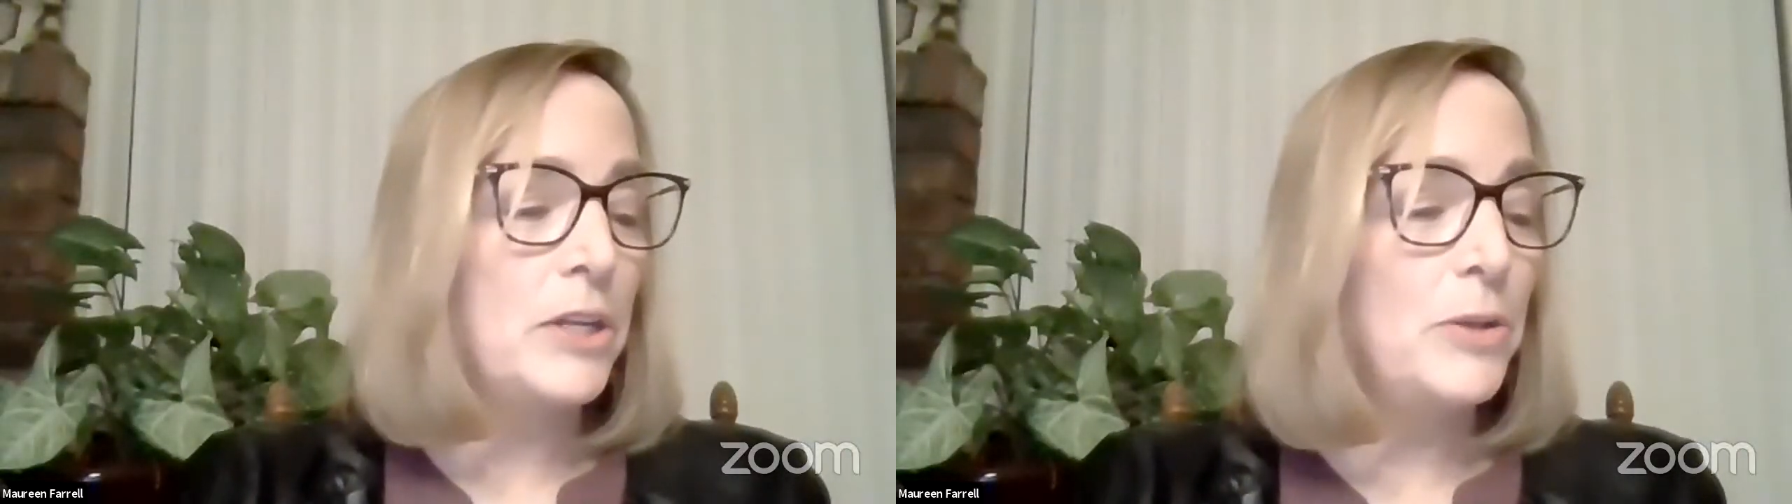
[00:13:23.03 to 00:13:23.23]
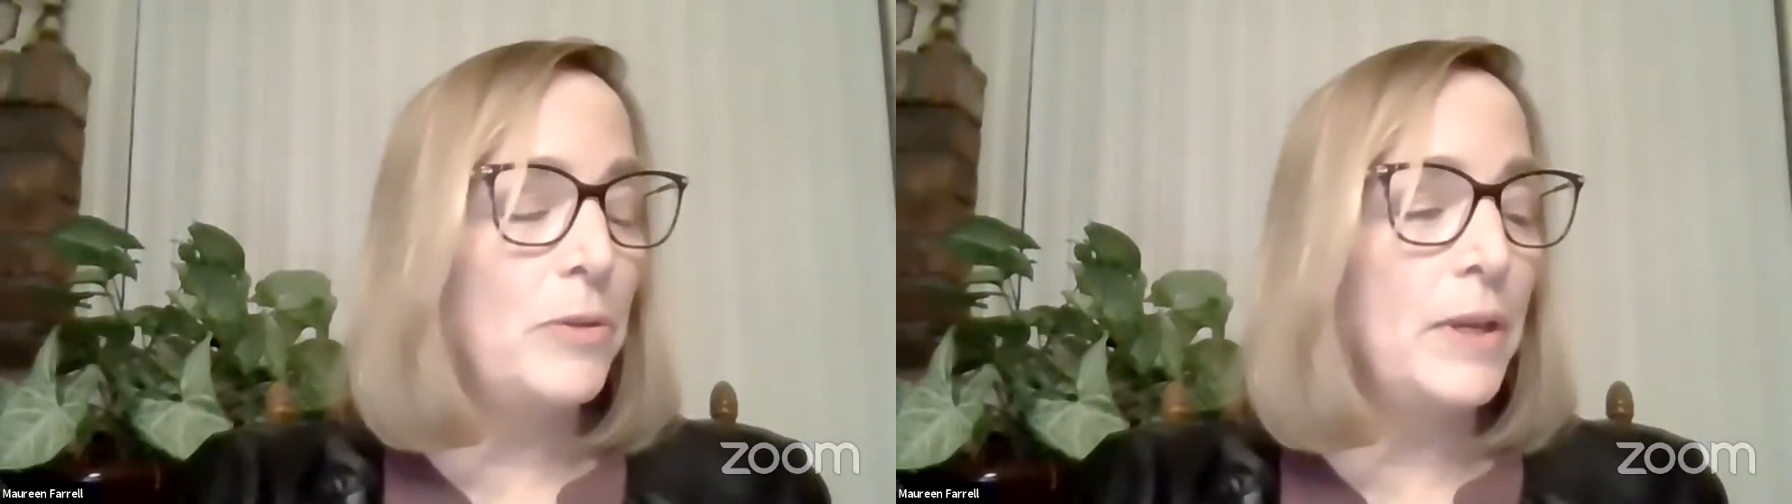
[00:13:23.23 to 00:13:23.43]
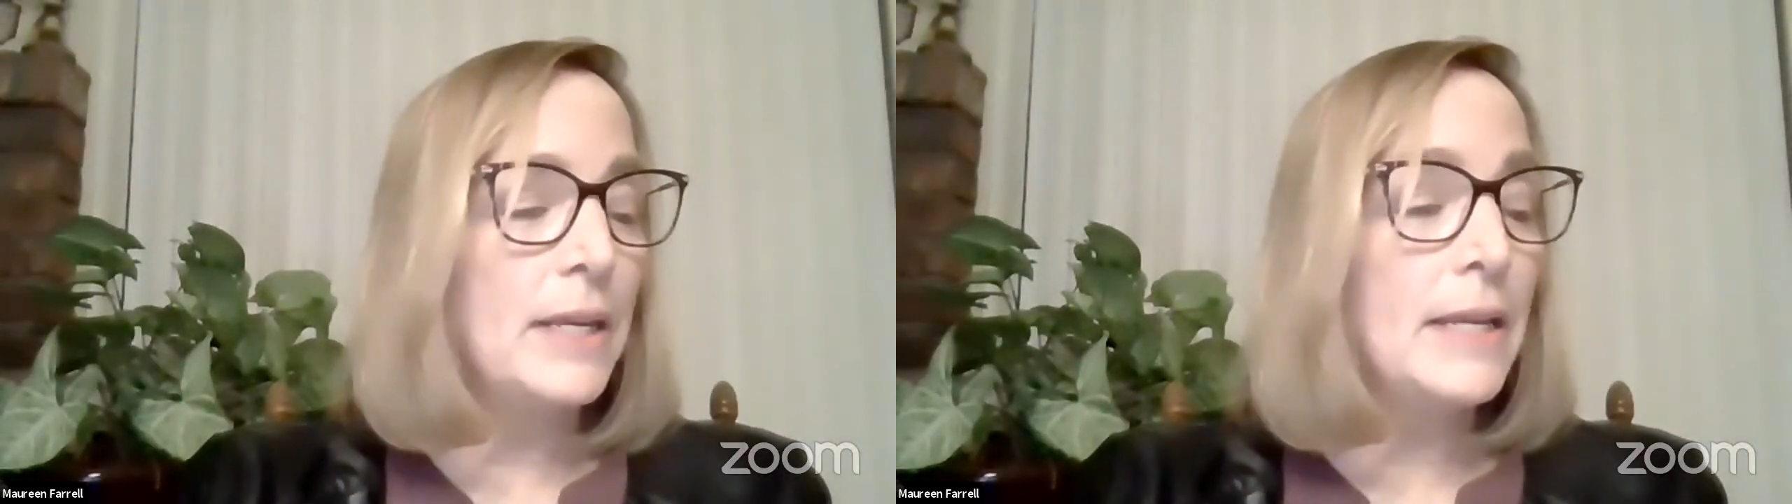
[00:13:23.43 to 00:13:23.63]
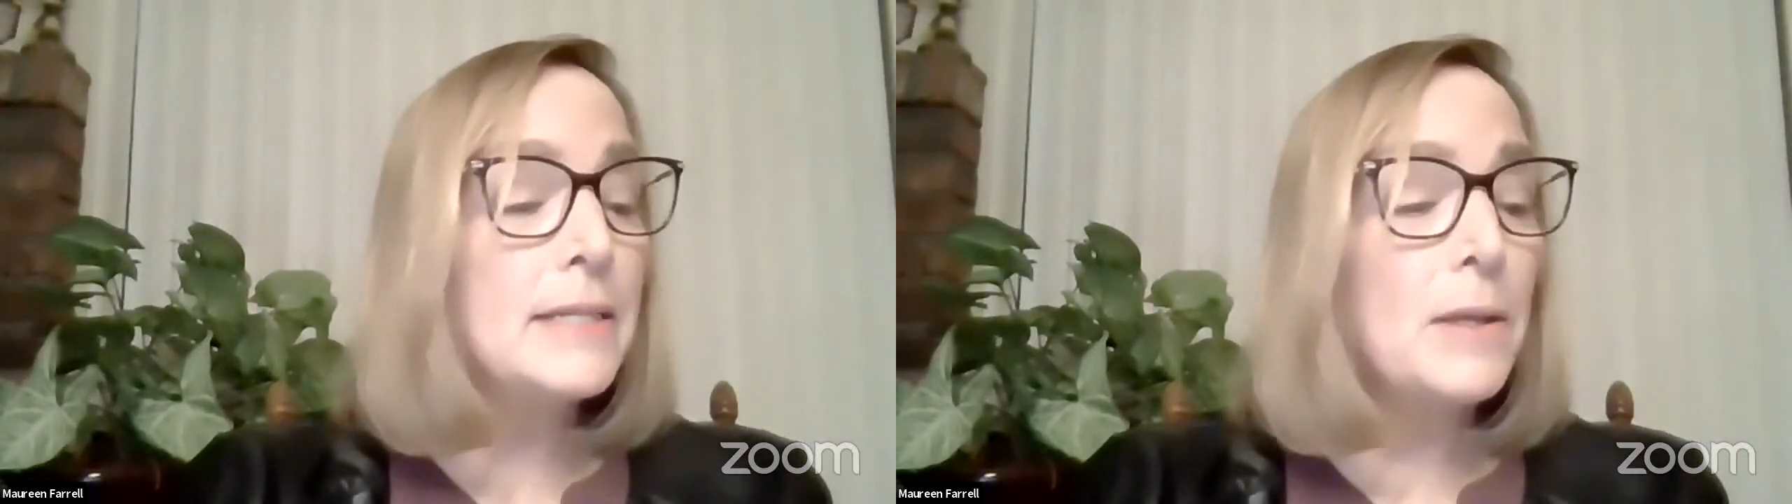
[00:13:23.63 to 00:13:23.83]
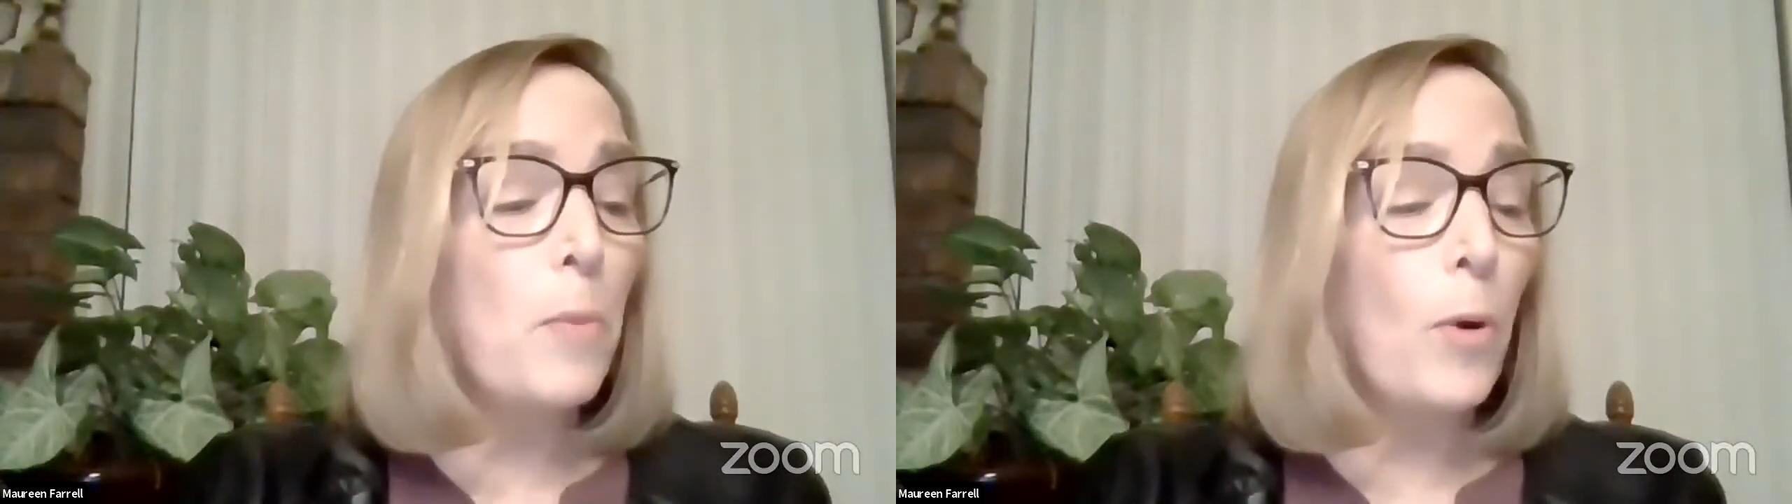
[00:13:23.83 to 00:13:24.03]
I do think it
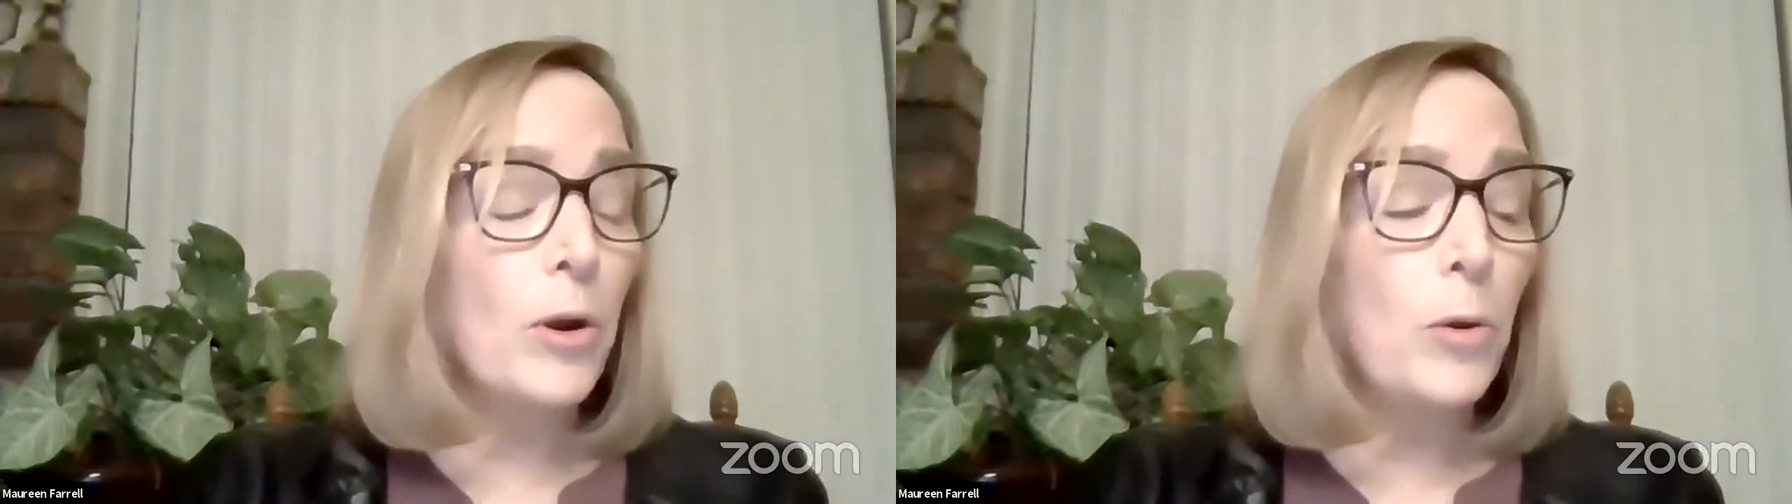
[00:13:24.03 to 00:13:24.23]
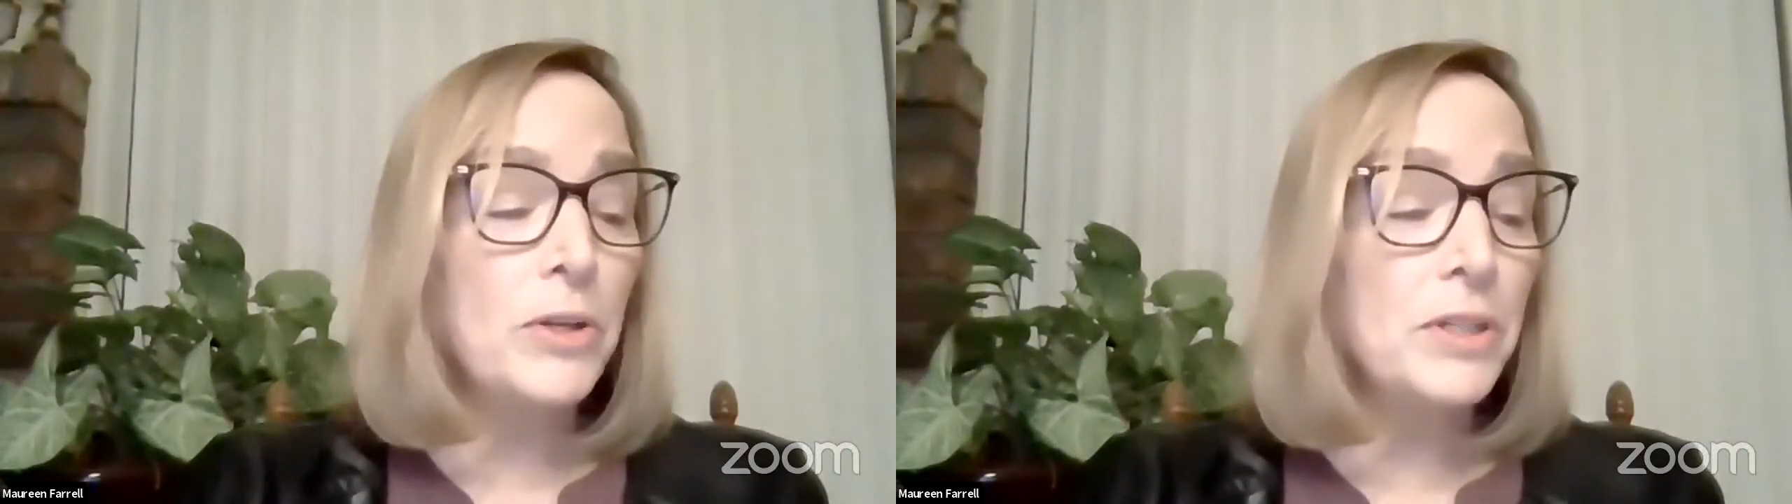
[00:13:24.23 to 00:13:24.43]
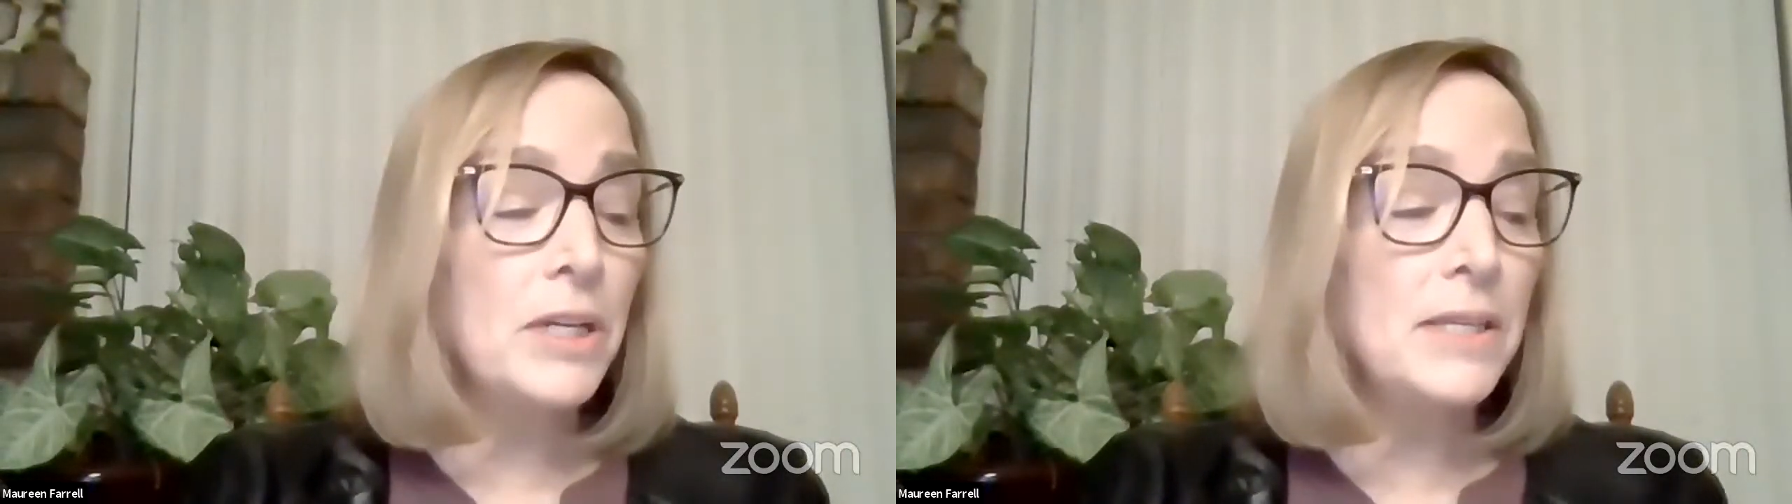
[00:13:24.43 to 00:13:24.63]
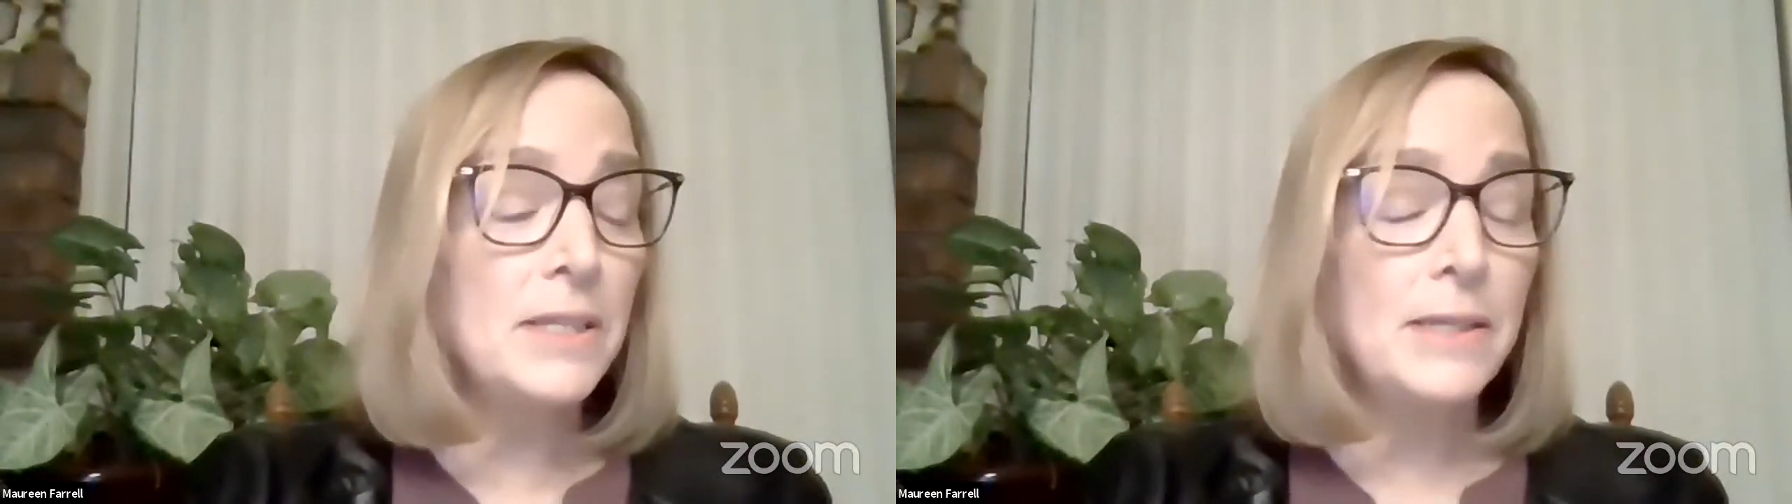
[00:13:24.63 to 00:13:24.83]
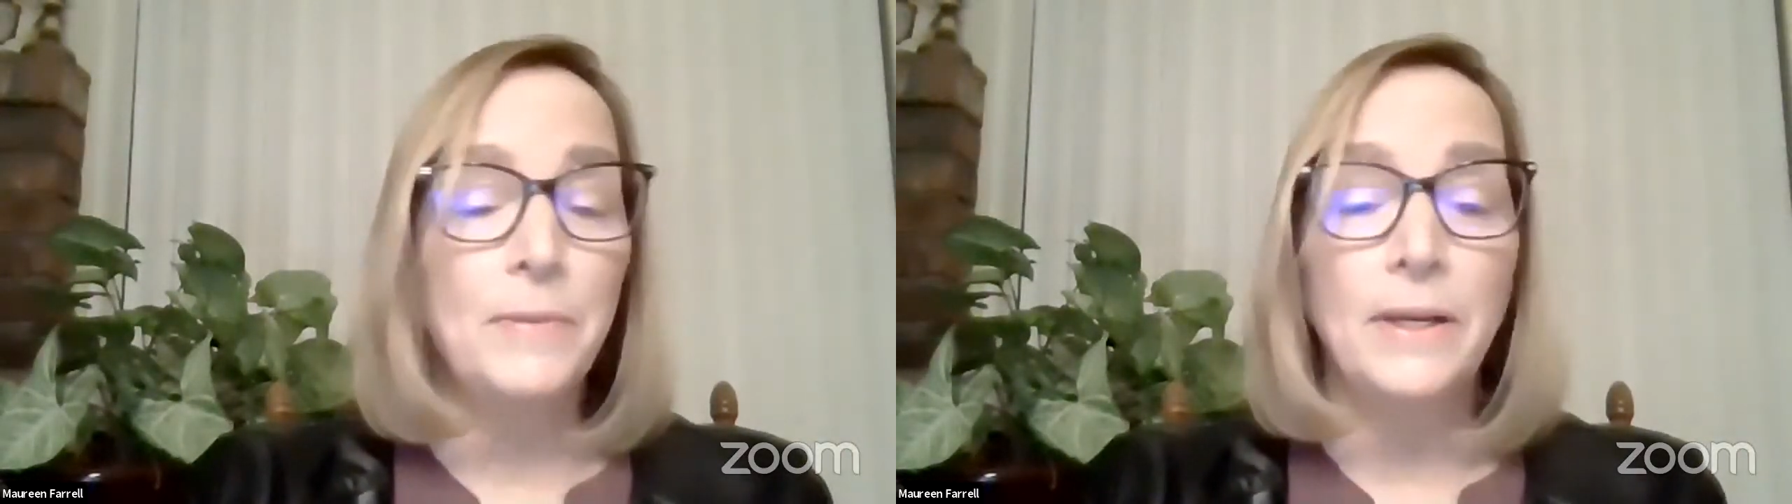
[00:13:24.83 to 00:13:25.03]
is an important question because
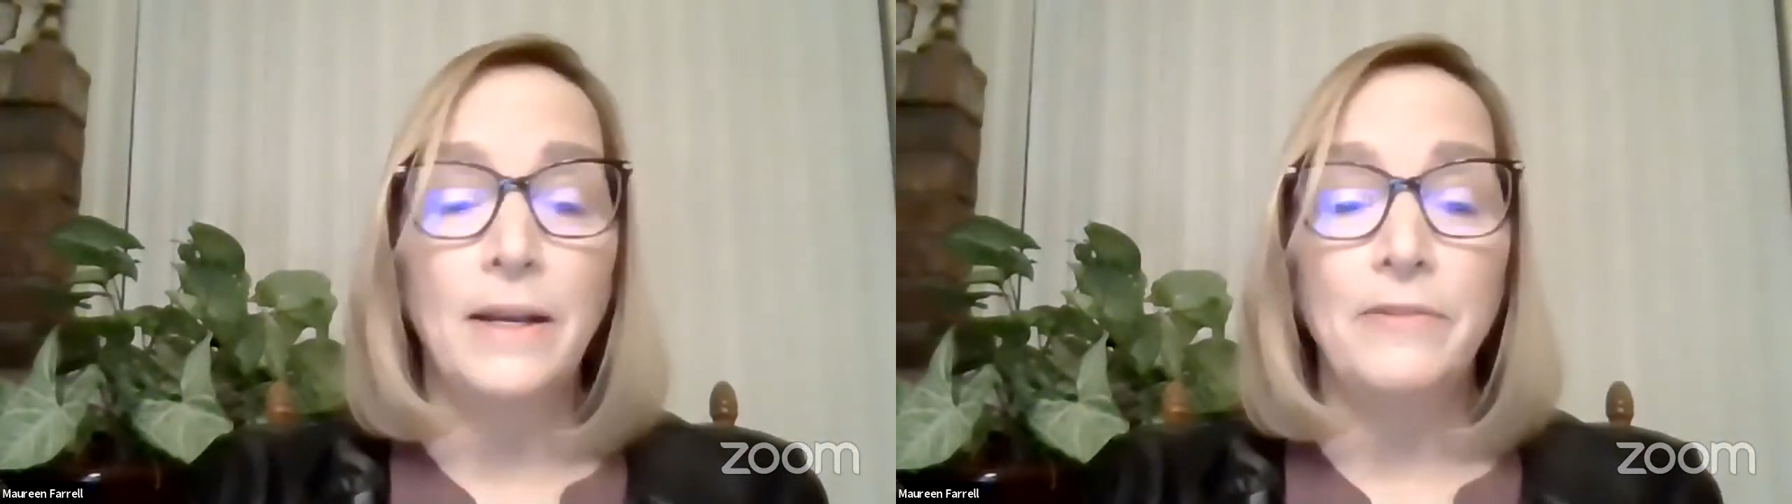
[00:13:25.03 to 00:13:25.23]
it's something